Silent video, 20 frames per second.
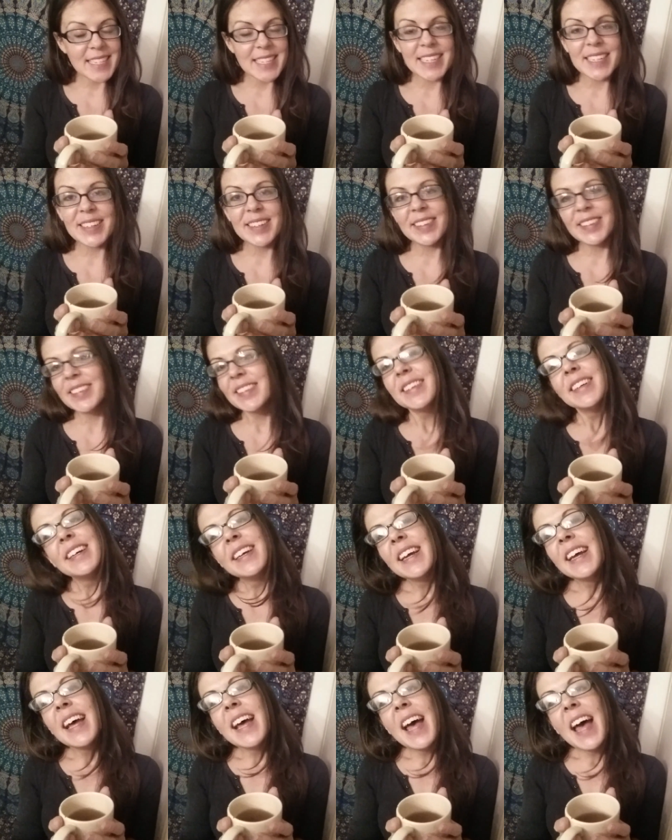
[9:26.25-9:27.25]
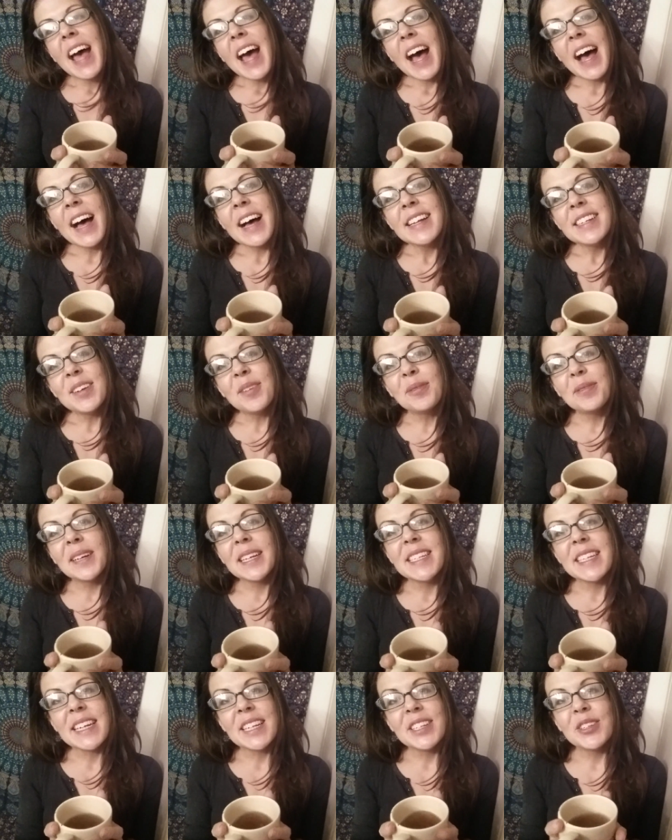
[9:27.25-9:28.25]
So uh, don't
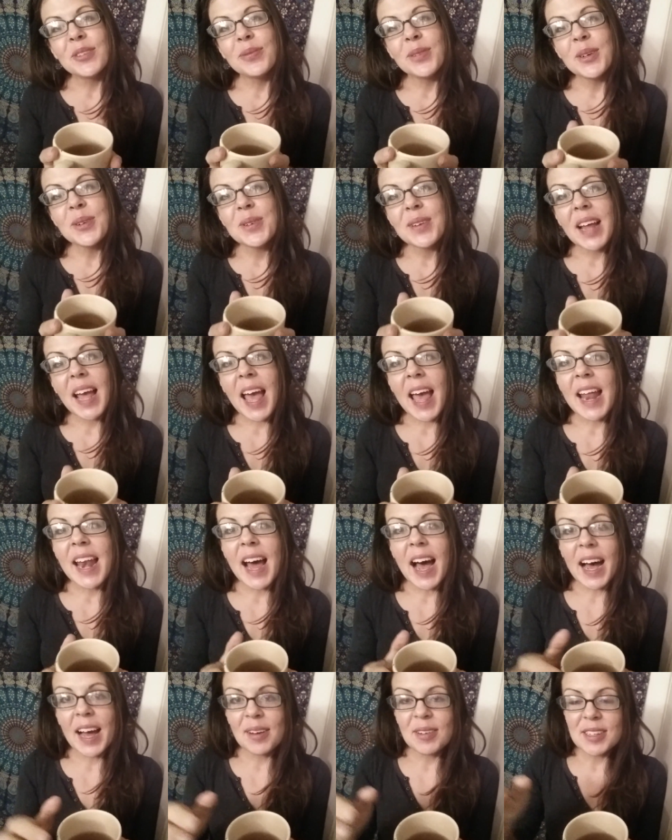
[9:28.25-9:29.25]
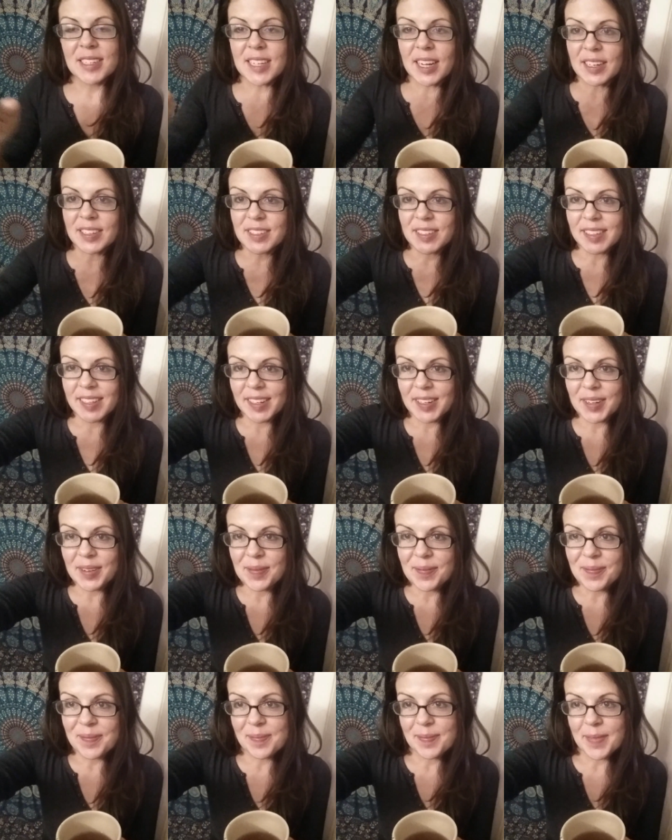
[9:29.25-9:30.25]
forget to eat your fruit, and I will talk to you
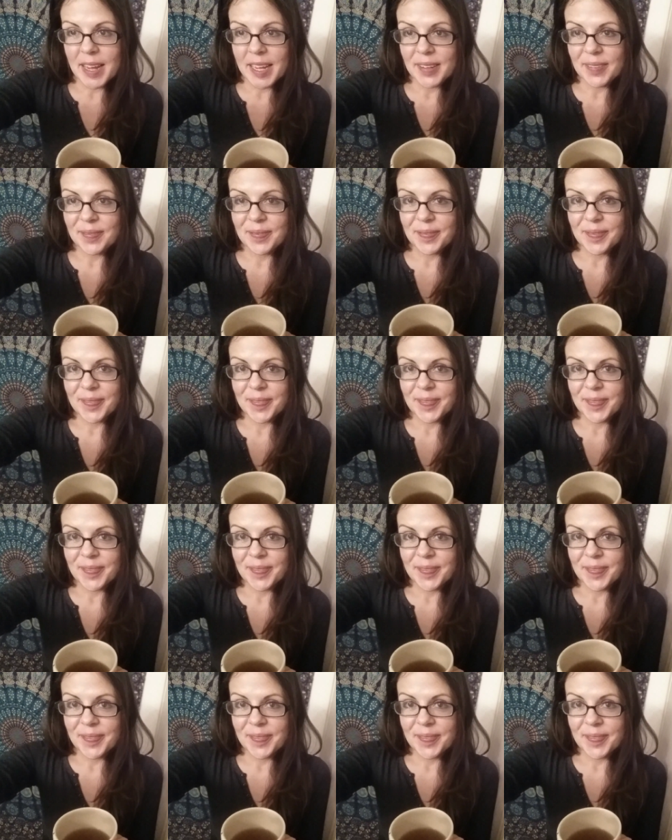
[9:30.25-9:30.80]
later. Bye.